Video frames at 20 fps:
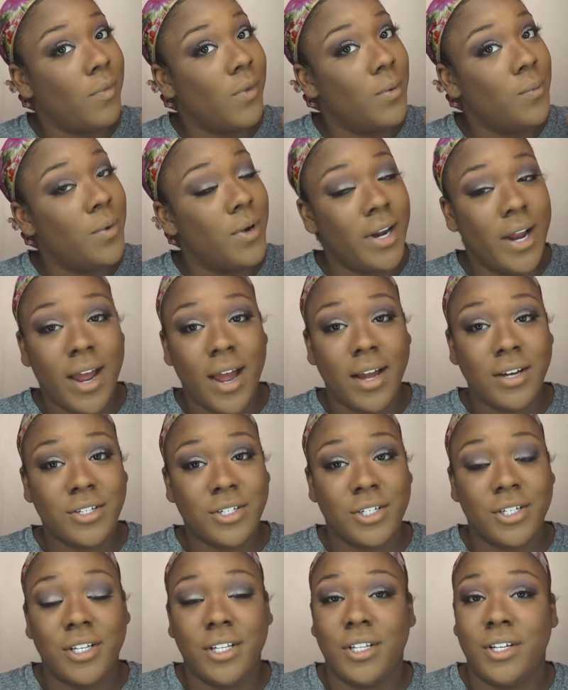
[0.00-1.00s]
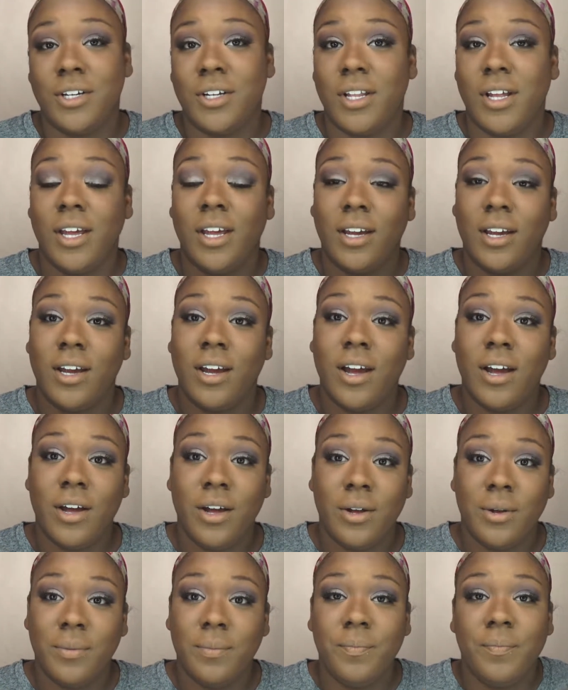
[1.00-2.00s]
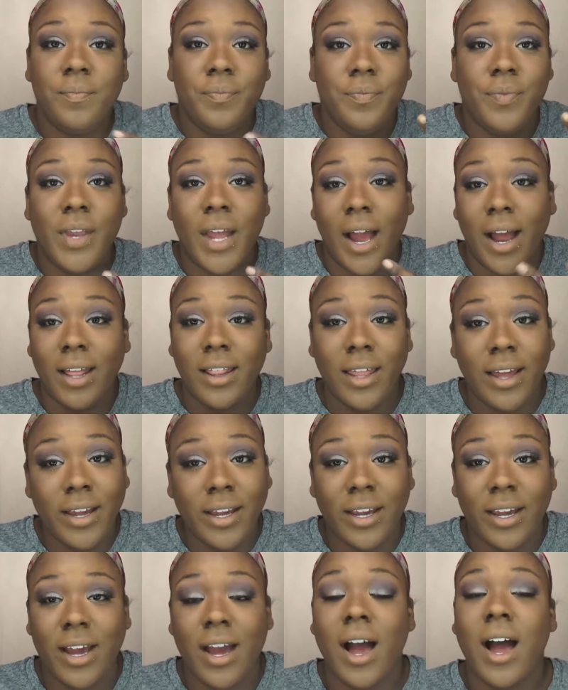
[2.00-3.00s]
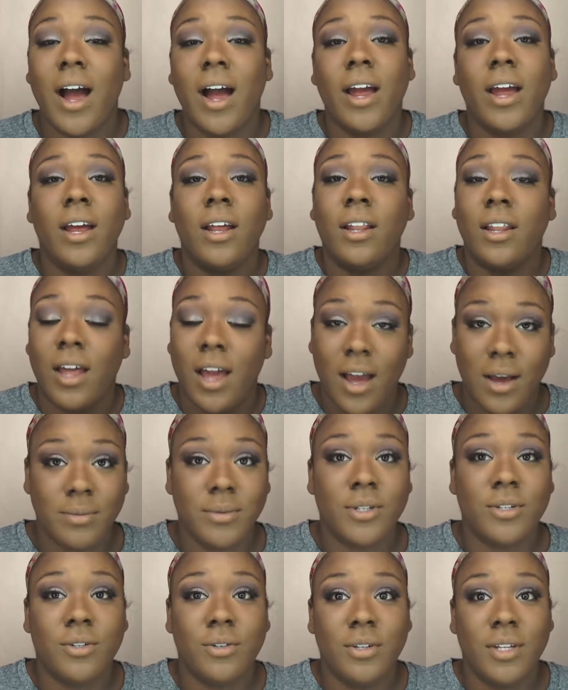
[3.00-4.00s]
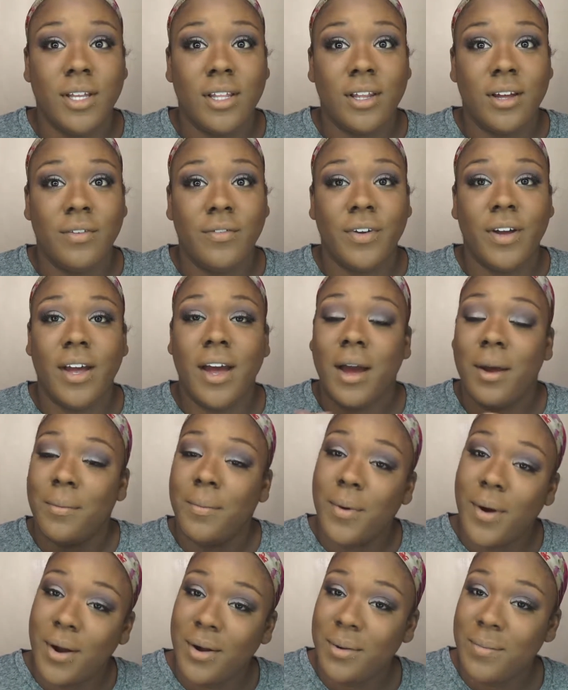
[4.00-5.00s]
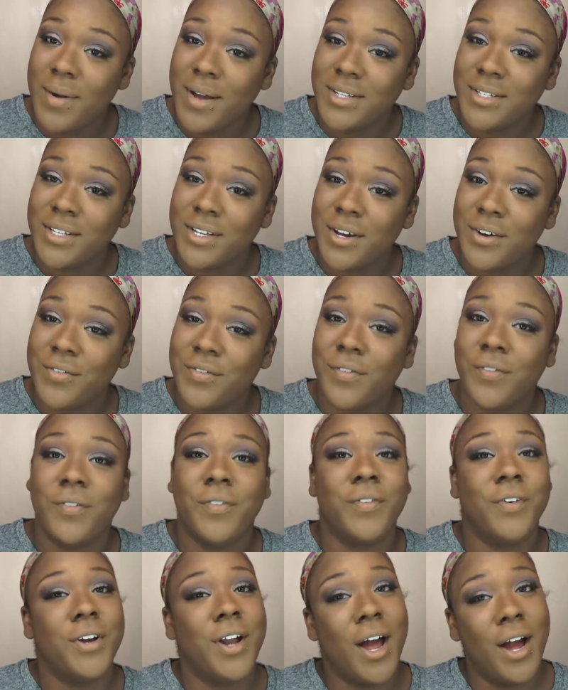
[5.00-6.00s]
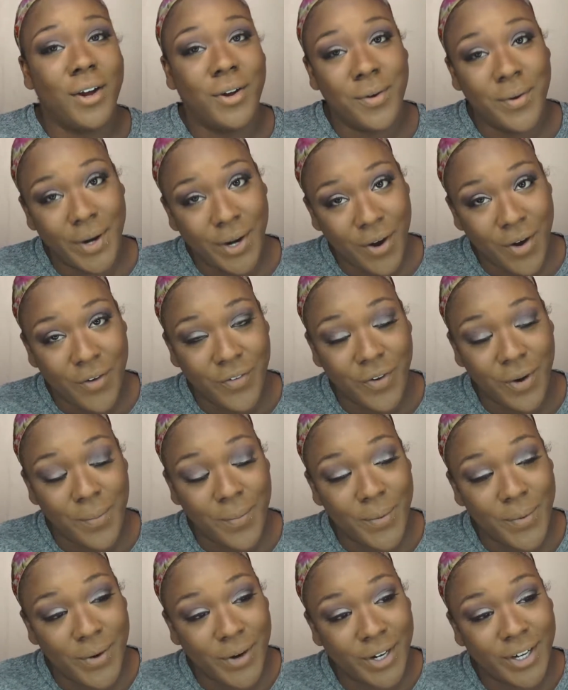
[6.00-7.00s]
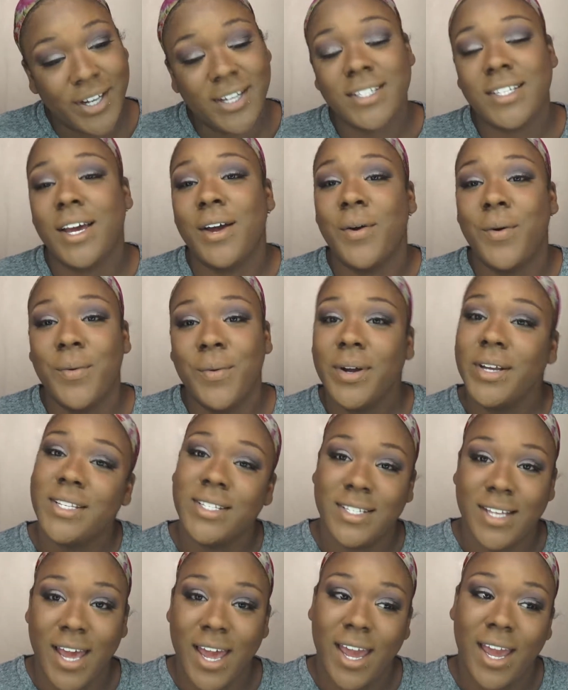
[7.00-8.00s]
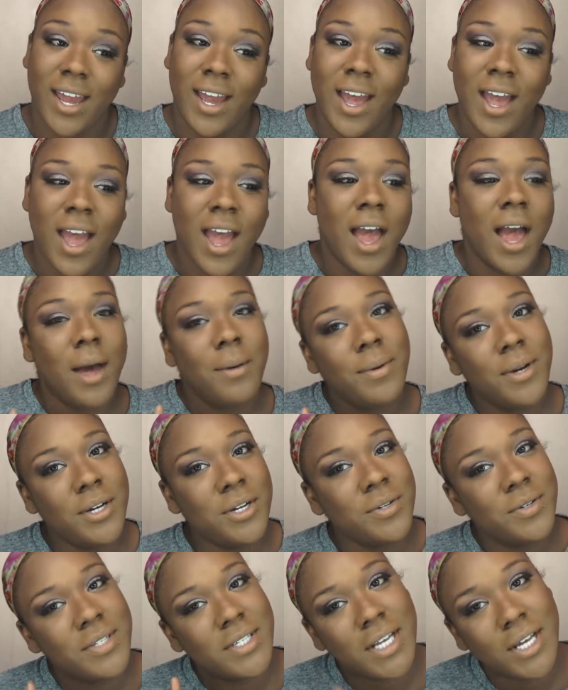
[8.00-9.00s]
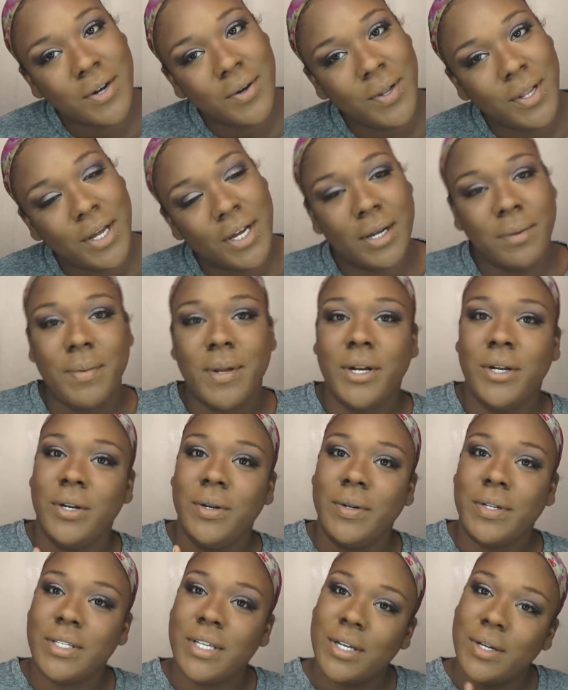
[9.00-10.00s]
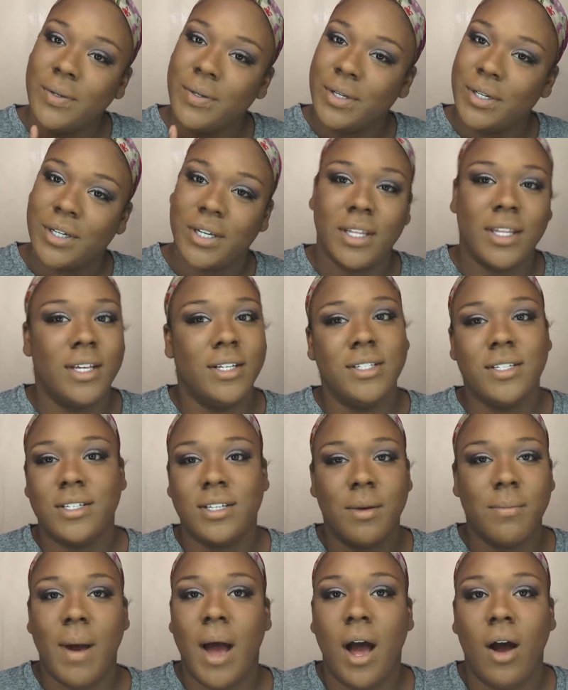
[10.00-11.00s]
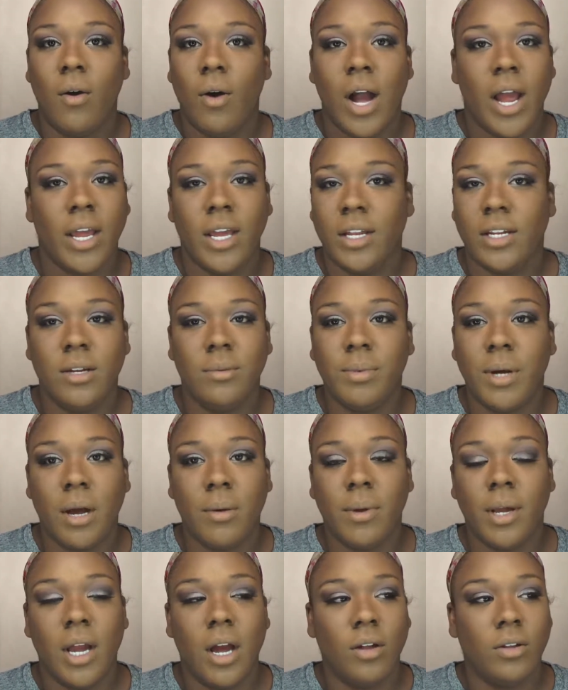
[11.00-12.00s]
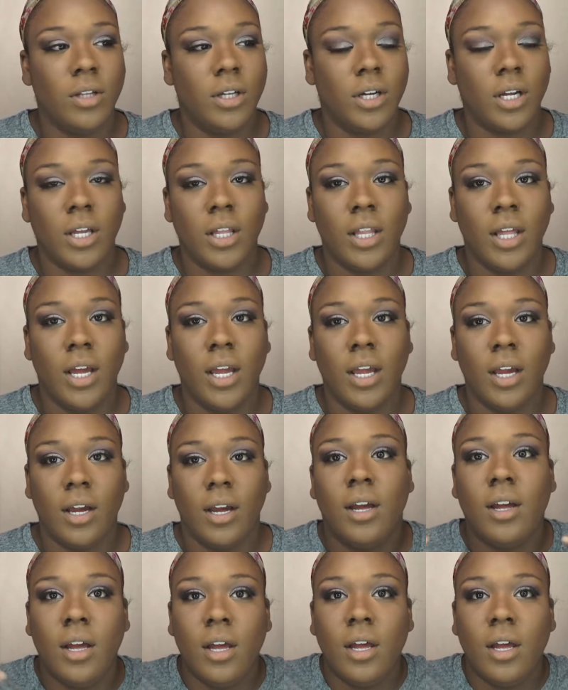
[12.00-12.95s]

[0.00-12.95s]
what I actually look like. I like it. I absolutely love it. I'm proud of myself for not going overboard, because I always say, I'm going to do a subtle look. I'm going to do a subtle look. And then somehow I end up coming out looking like